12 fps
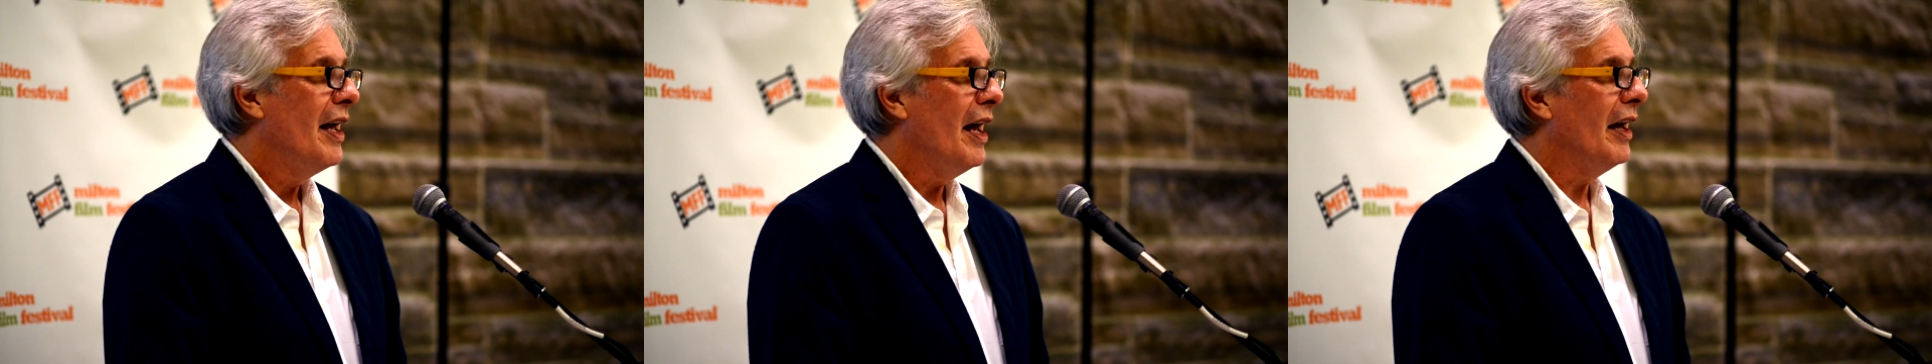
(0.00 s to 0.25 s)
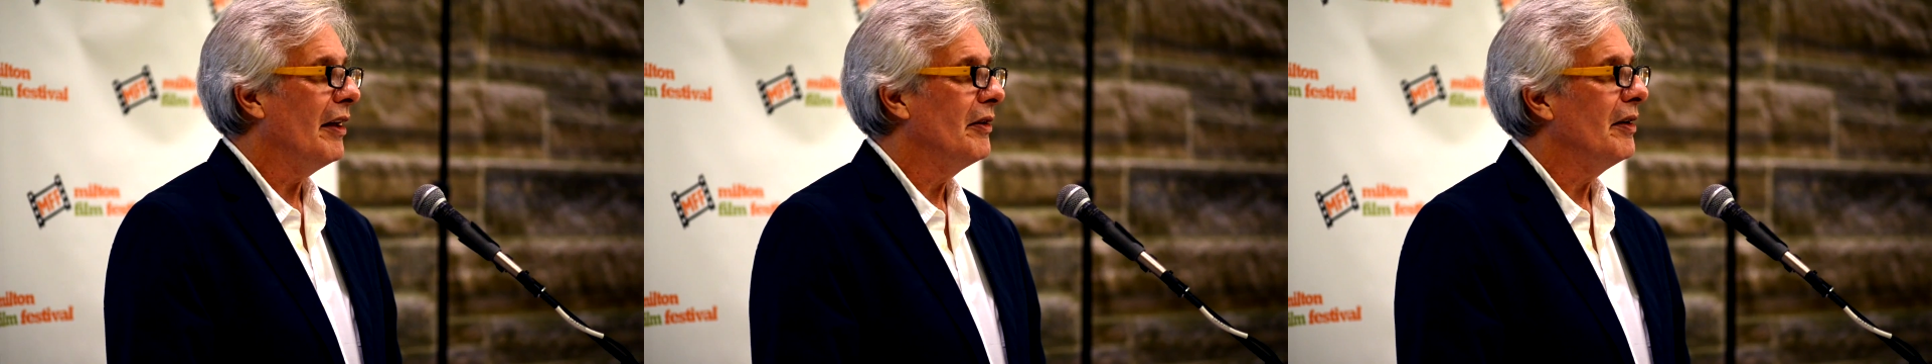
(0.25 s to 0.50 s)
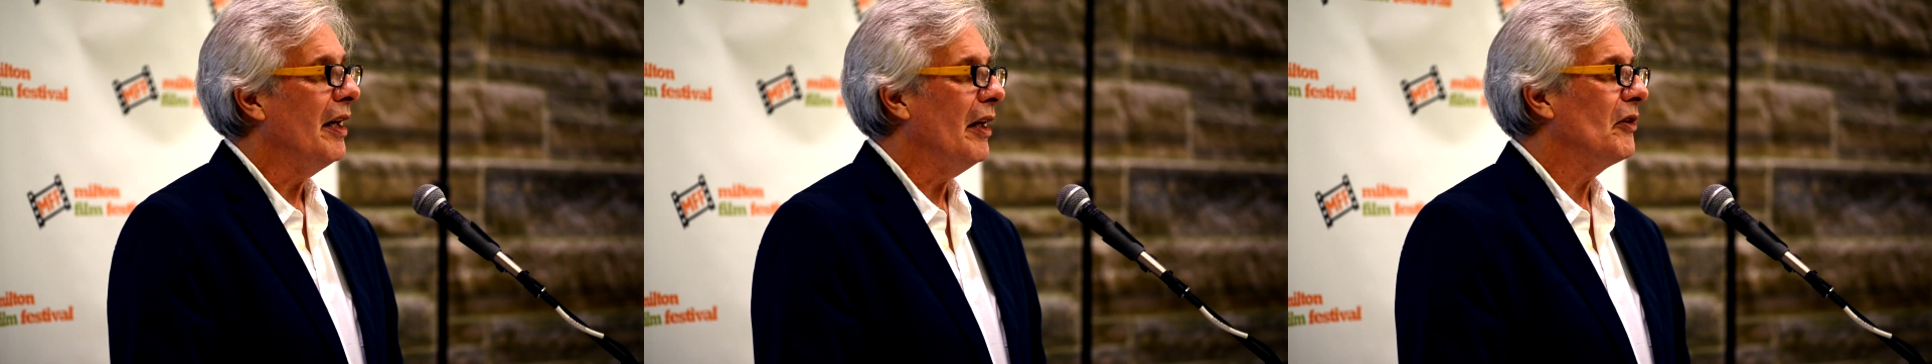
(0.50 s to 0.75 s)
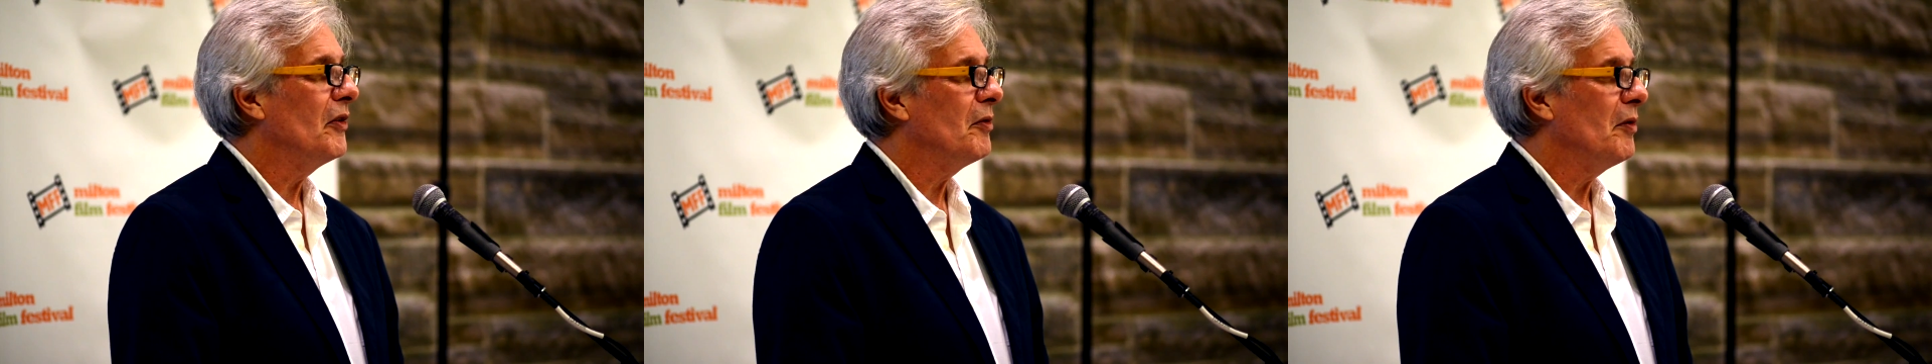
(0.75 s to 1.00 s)
And
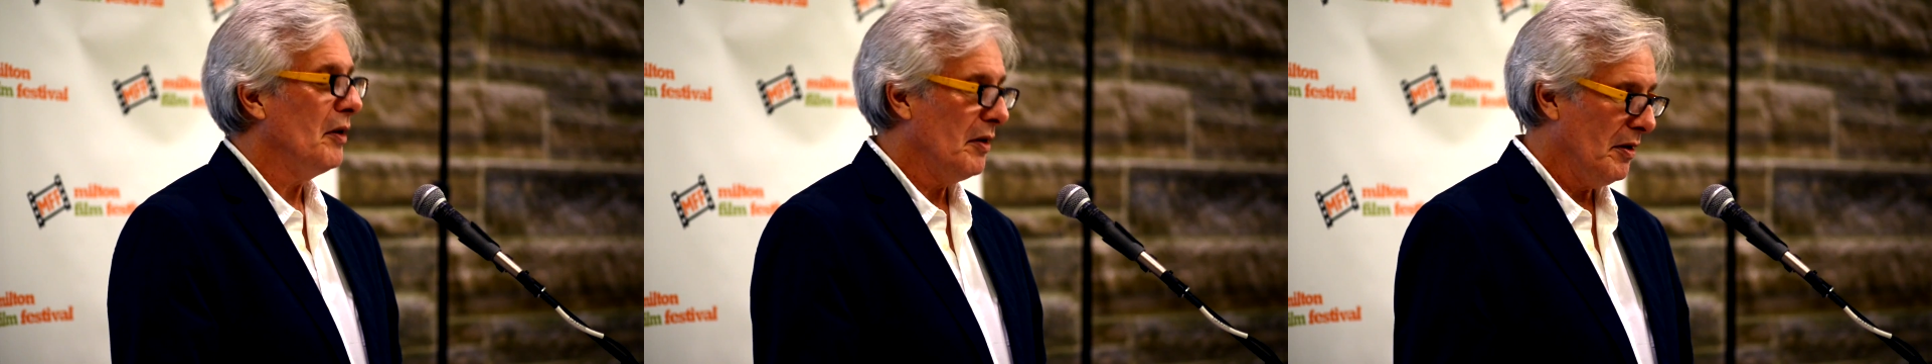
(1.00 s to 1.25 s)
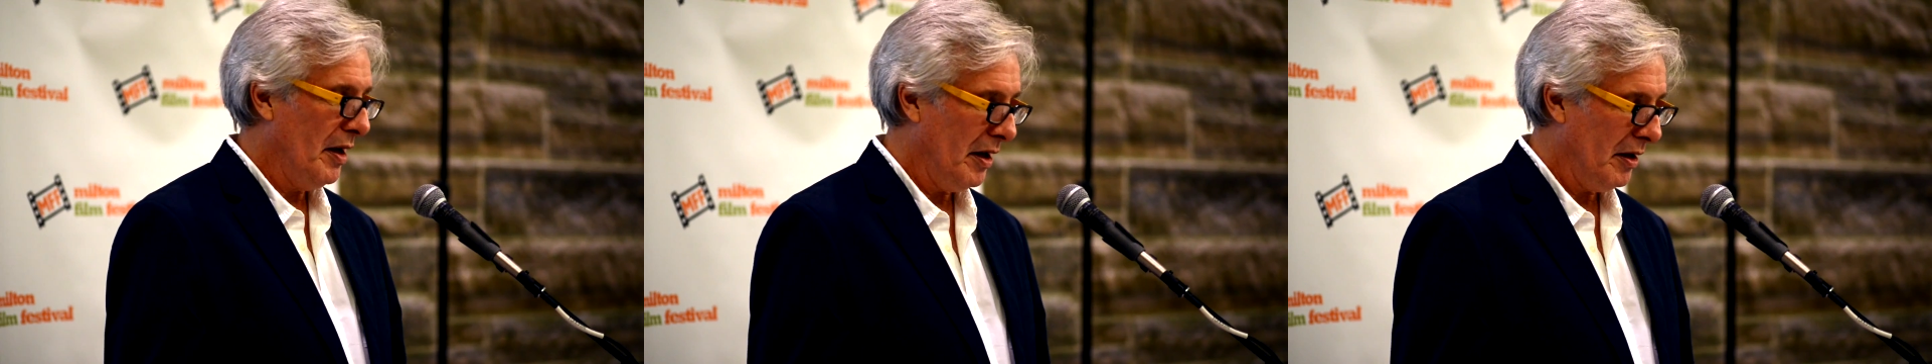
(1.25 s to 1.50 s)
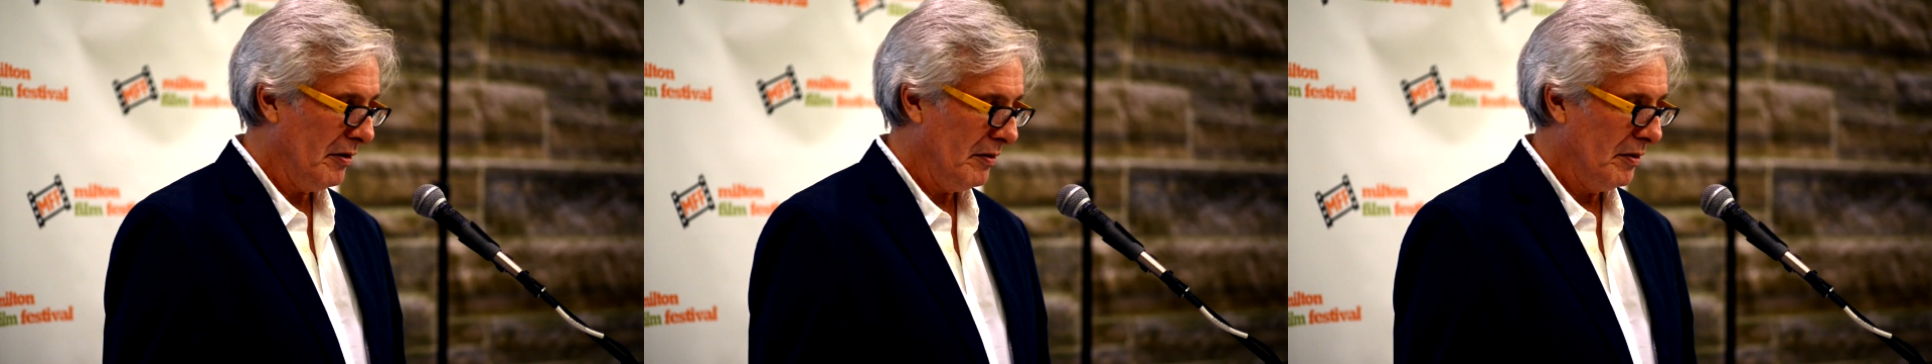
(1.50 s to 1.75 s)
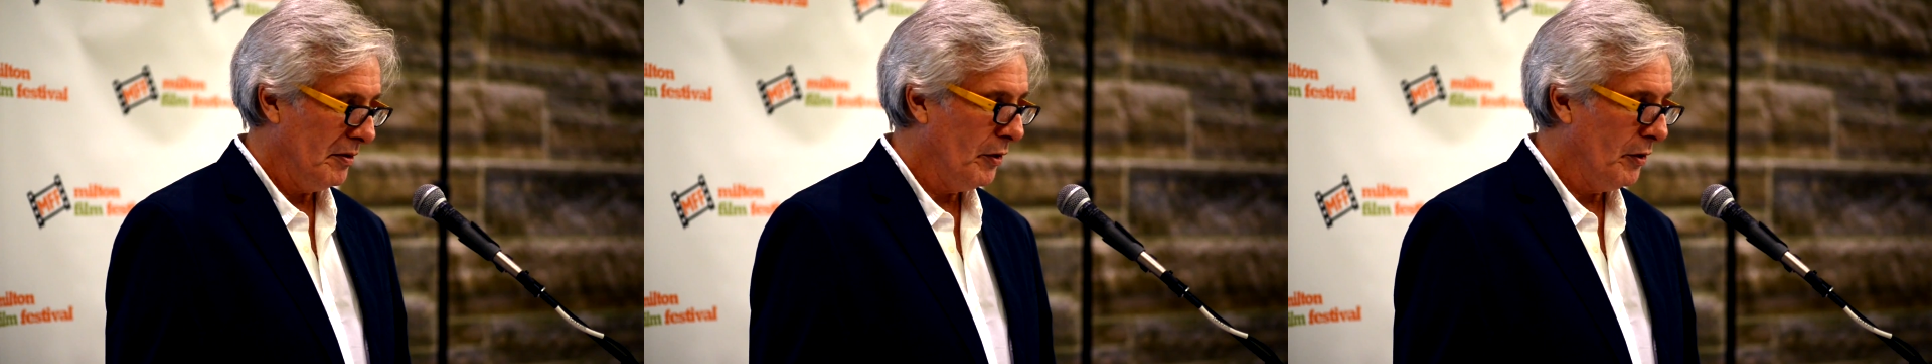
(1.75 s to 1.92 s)
as uh,